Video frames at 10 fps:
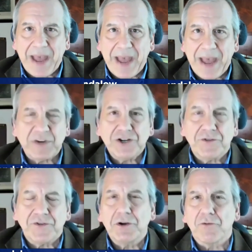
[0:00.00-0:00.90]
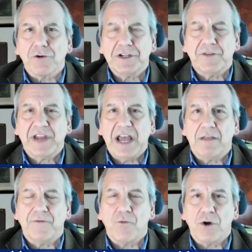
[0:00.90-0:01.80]
He was a regent at the University of
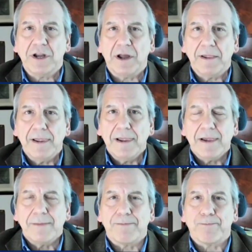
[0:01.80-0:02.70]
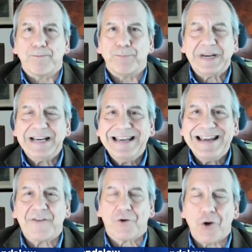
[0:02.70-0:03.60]
California, but he
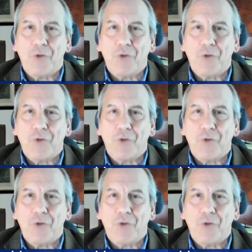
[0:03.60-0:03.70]
never